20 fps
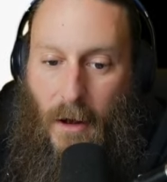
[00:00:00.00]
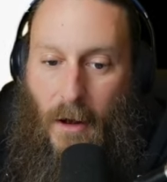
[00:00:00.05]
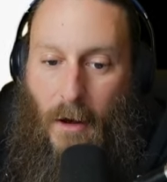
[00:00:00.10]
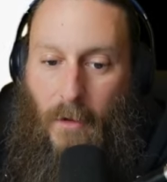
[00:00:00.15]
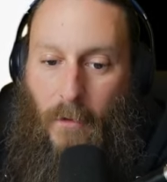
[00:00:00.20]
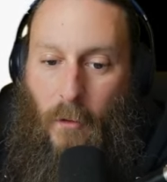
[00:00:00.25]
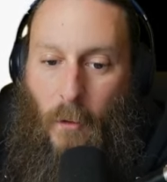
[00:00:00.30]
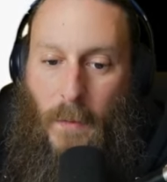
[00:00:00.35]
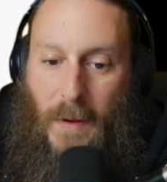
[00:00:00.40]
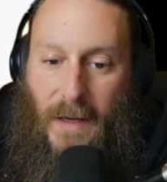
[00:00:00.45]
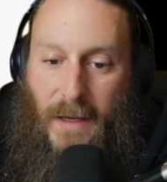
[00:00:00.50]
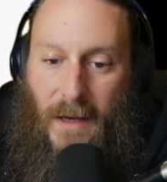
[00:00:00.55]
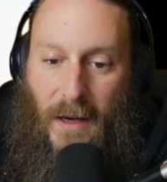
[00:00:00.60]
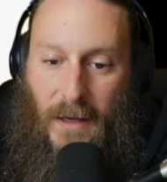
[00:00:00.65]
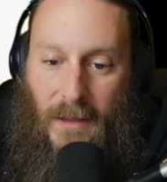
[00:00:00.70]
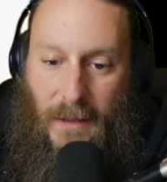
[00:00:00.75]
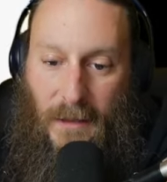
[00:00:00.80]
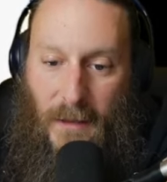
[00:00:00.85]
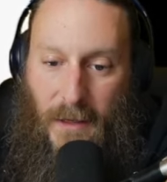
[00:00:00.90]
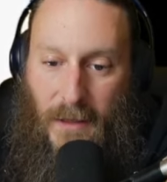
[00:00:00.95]
For because
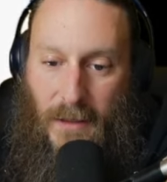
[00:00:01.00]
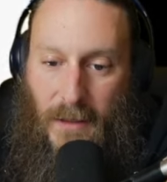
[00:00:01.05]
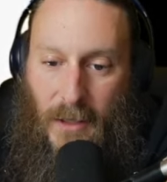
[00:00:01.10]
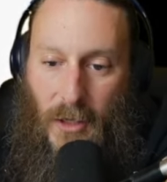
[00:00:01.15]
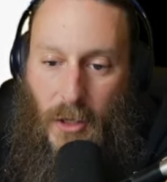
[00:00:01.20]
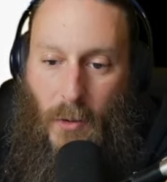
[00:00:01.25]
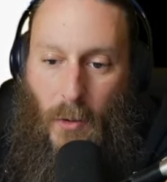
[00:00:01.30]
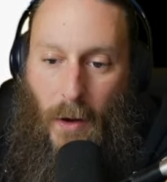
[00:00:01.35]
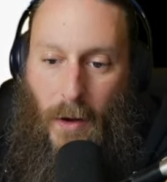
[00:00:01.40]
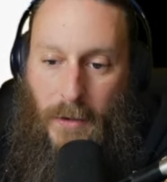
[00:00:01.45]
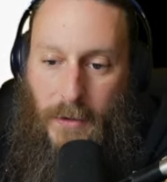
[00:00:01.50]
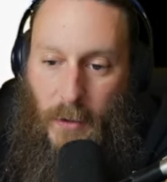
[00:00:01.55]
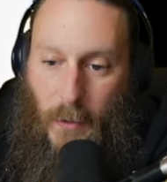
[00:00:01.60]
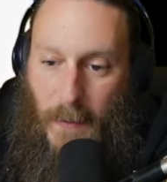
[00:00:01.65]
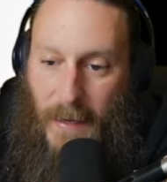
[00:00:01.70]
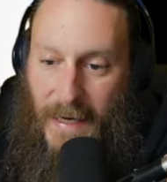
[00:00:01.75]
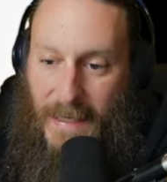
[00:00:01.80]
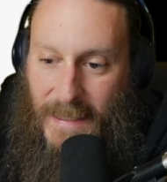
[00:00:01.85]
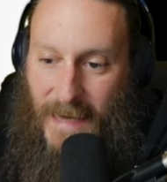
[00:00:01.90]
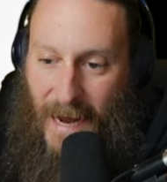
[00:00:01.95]
of this you also
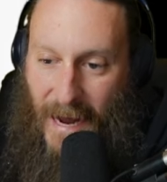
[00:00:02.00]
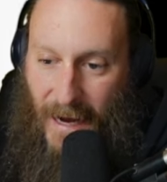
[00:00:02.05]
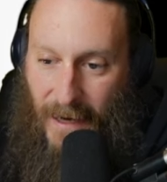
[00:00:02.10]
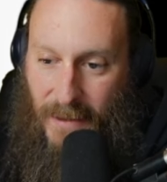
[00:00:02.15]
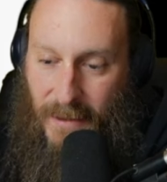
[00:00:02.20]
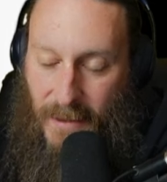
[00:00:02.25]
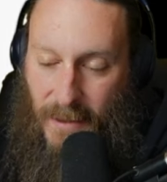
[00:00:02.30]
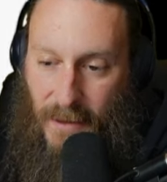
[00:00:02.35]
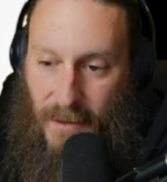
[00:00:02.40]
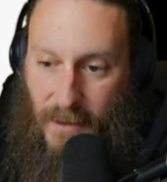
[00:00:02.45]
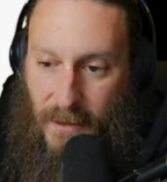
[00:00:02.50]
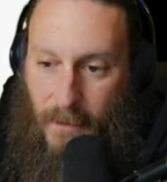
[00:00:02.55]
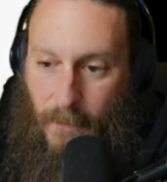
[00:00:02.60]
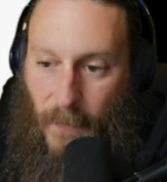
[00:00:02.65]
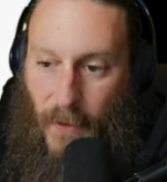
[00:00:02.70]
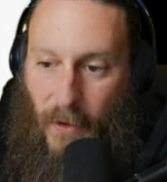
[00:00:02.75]
pay taxes.